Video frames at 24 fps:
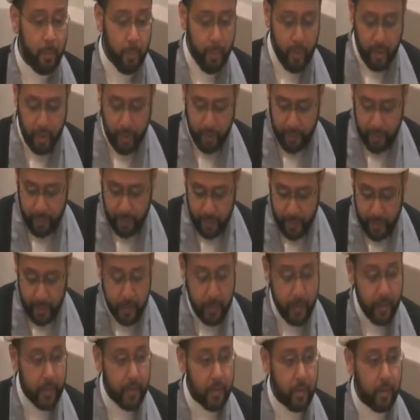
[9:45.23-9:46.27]
But other than that,
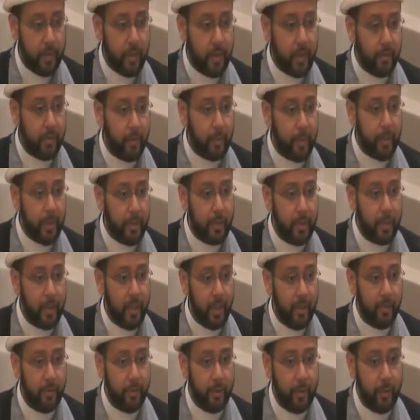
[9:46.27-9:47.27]
that's all the information I have